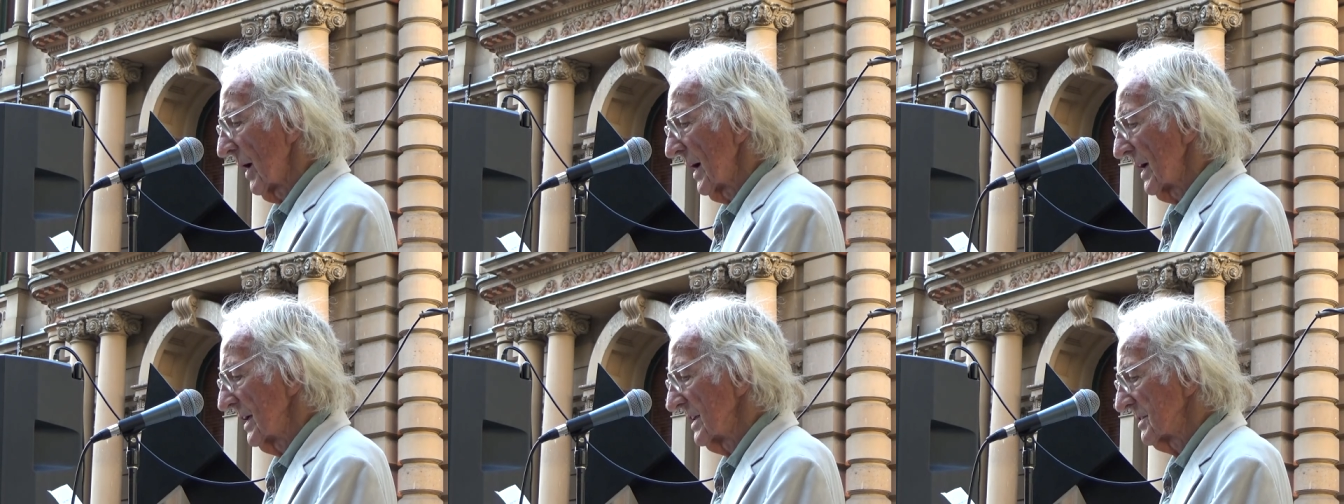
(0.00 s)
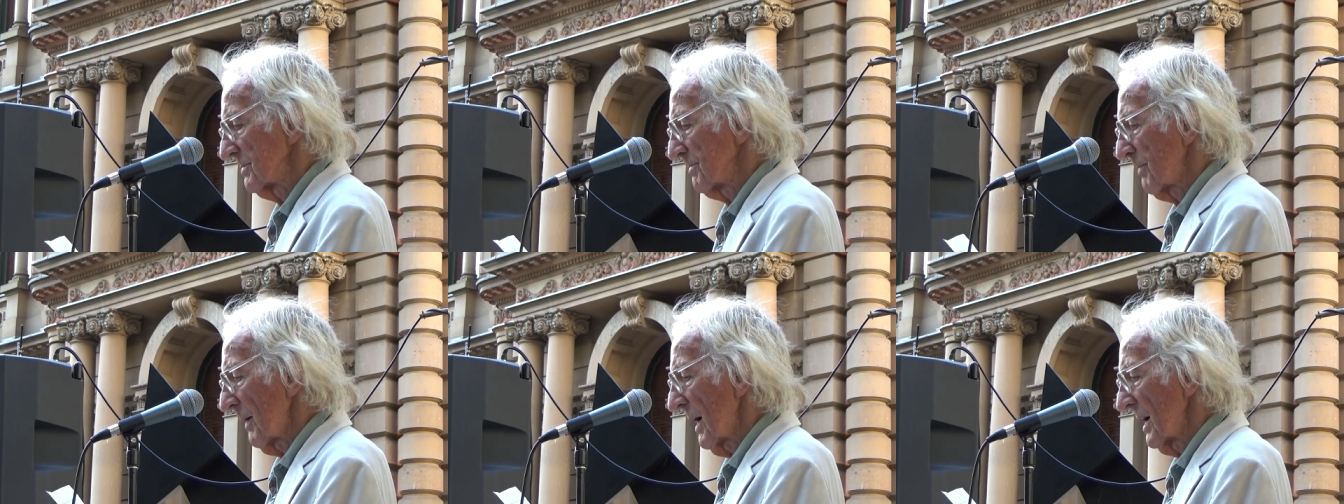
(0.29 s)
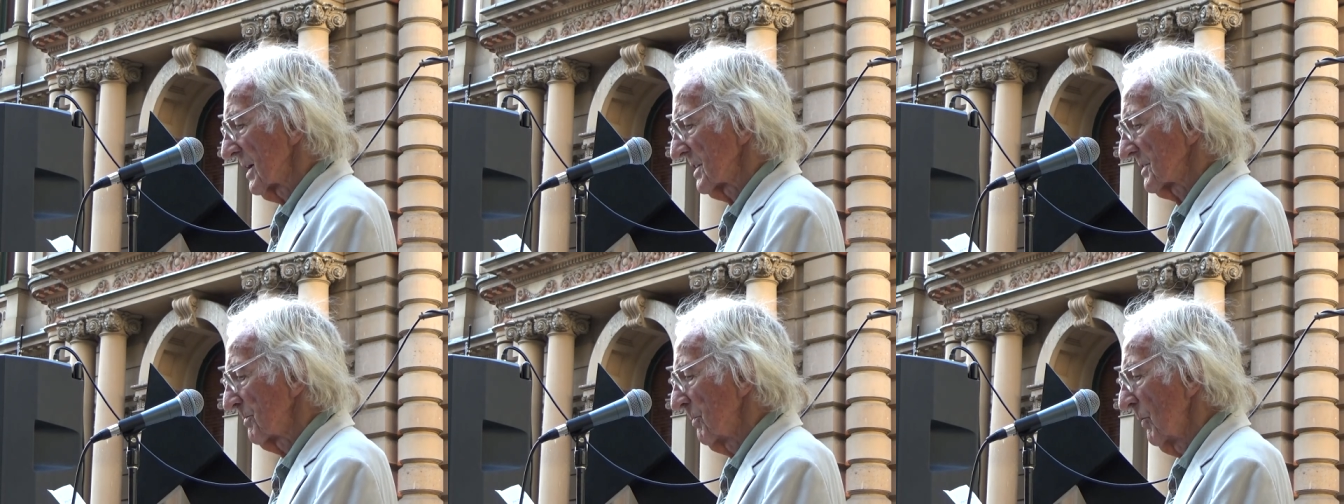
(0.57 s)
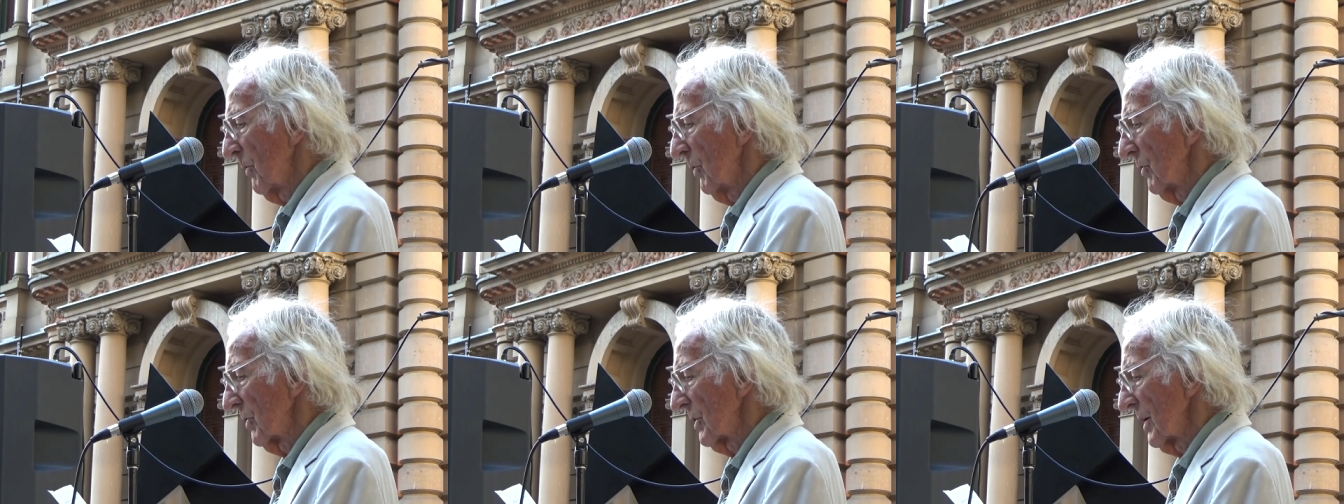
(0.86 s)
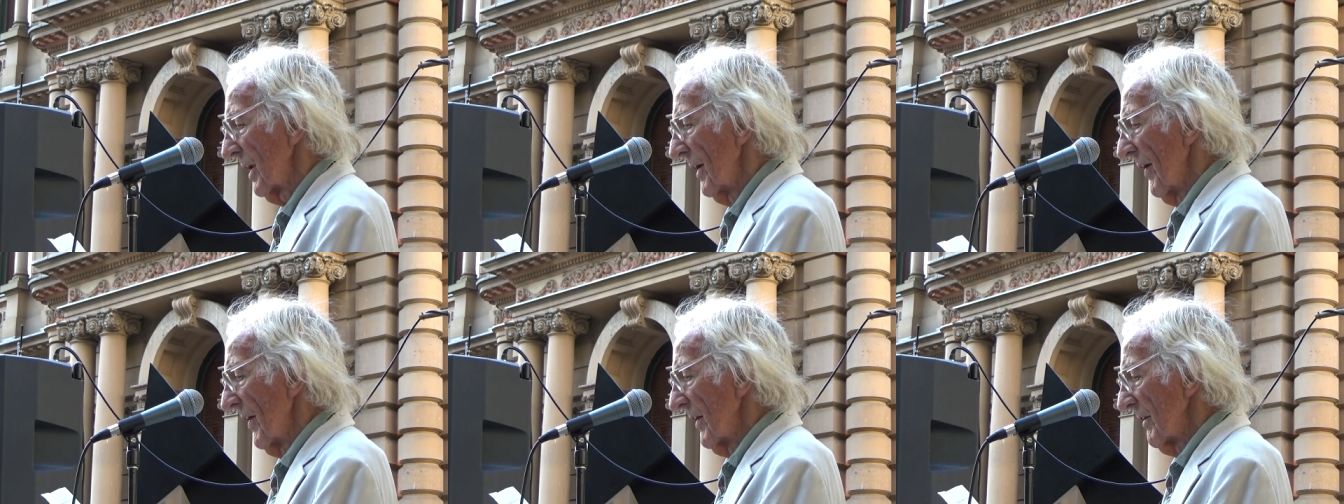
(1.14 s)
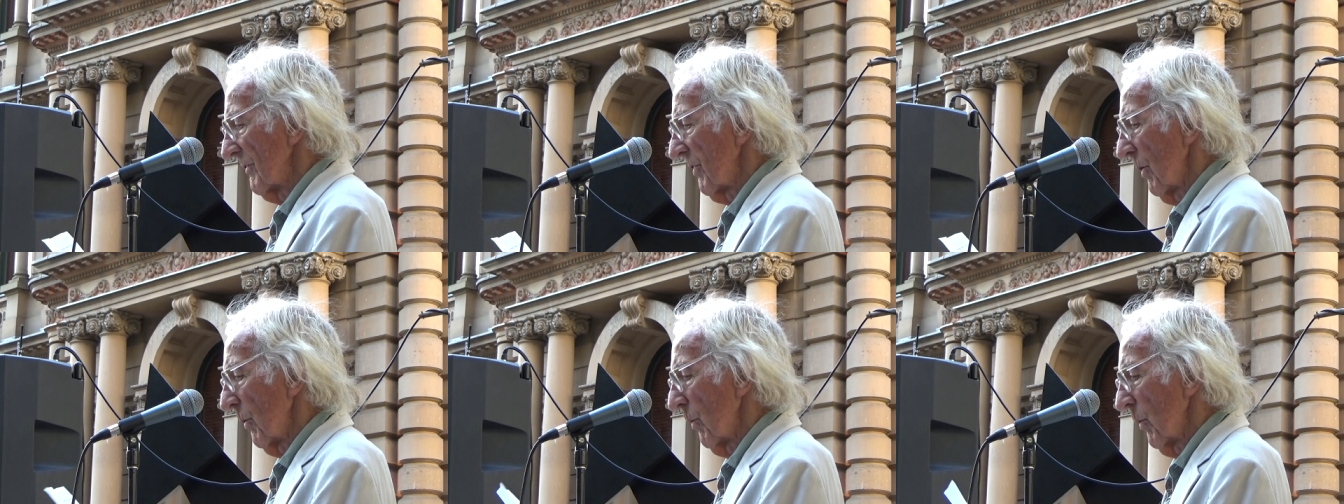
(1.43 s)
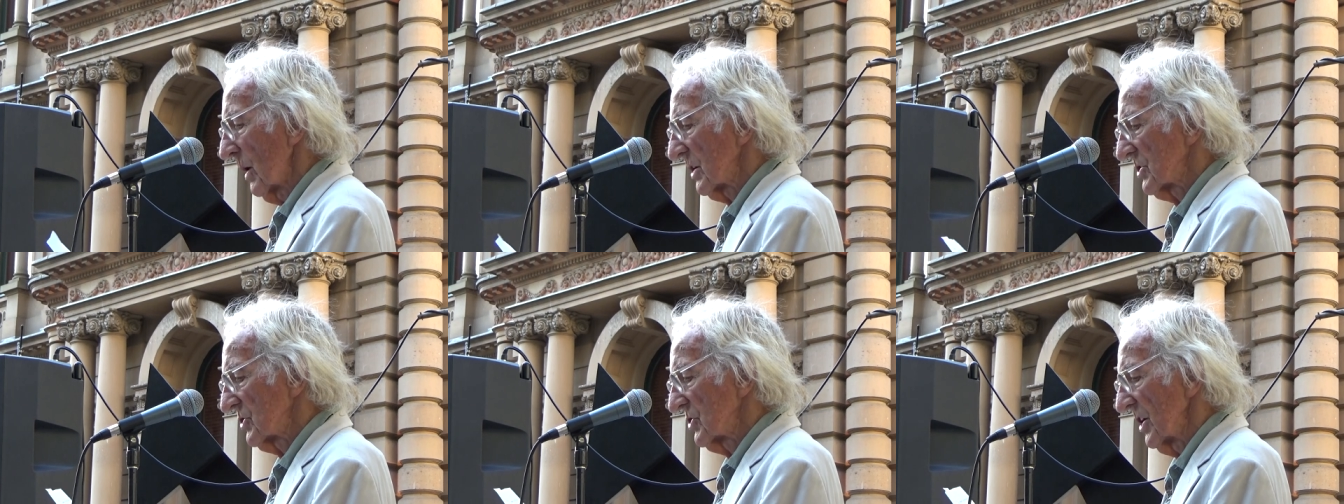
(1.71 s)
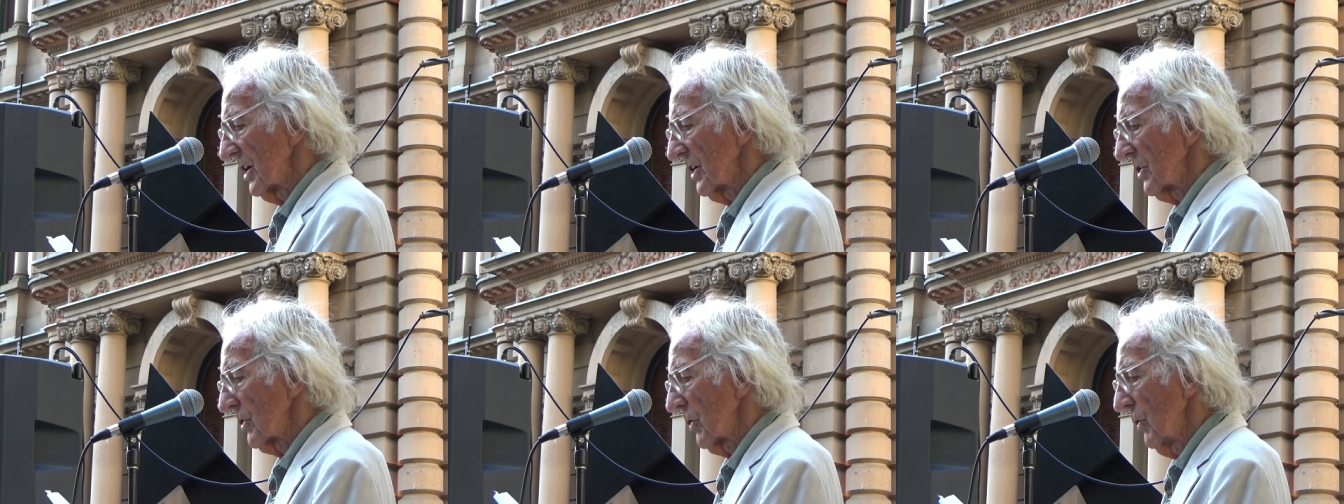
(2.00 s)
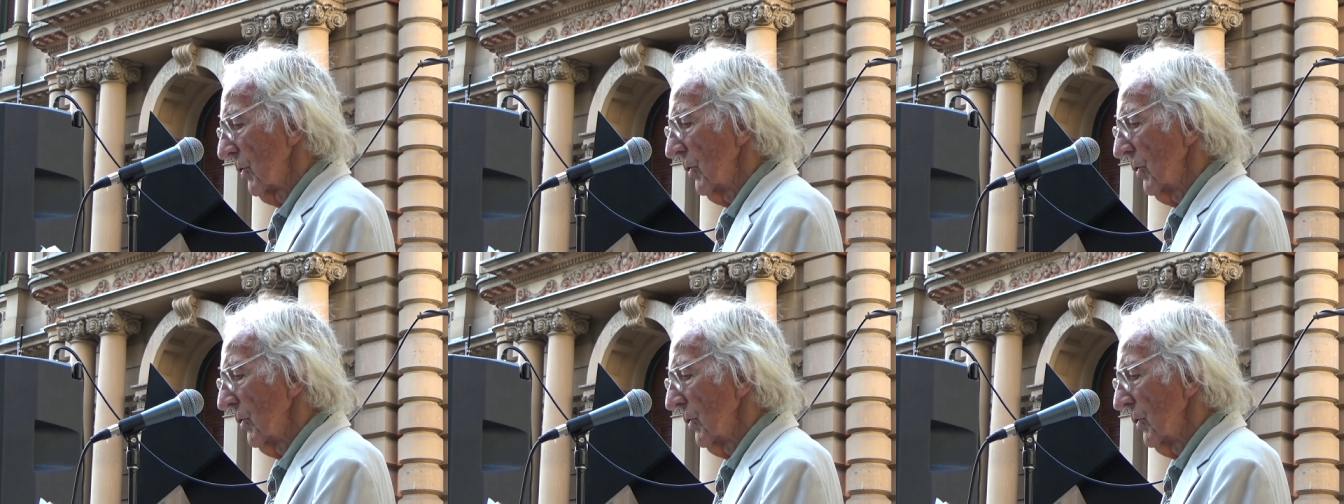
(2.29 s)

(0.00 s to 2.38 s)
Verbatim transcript: away his passport for what she